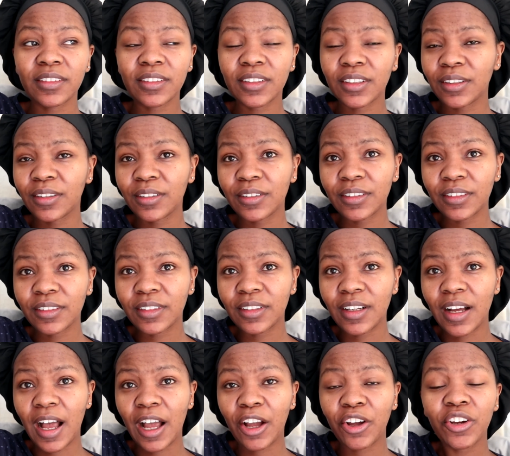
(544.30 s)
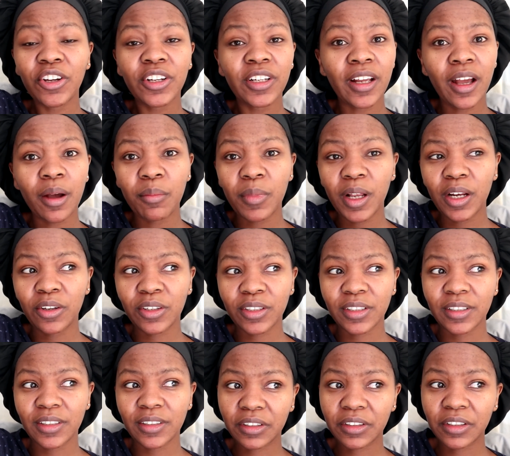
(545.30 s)
so I could cut my
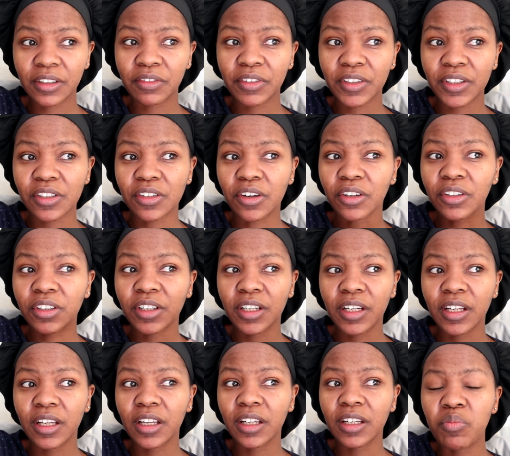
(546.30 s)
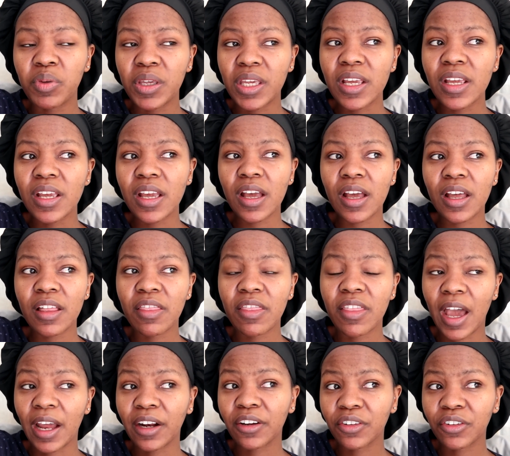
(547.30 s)
losses if it's not gonna be
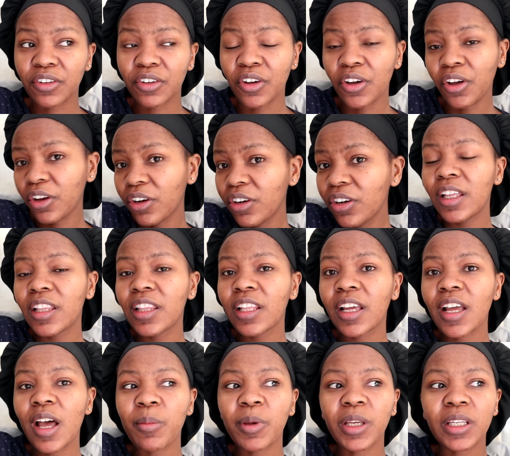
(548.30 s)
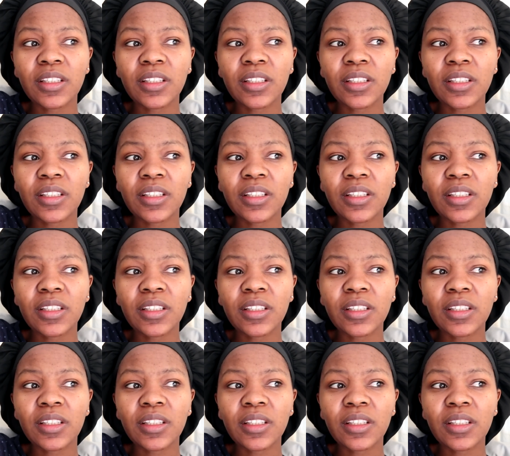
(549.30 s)
that good in the coming